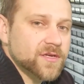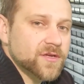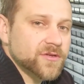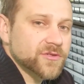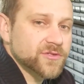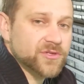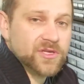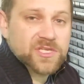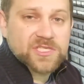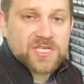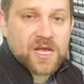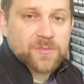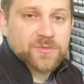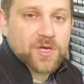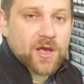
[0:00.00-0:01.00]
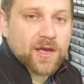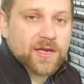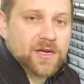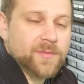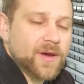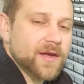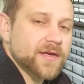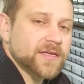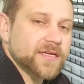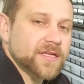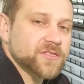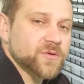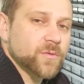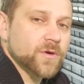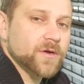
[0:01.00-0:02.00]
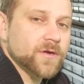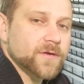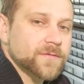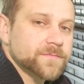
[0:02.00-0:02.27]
So let's stop talking about it and get to work.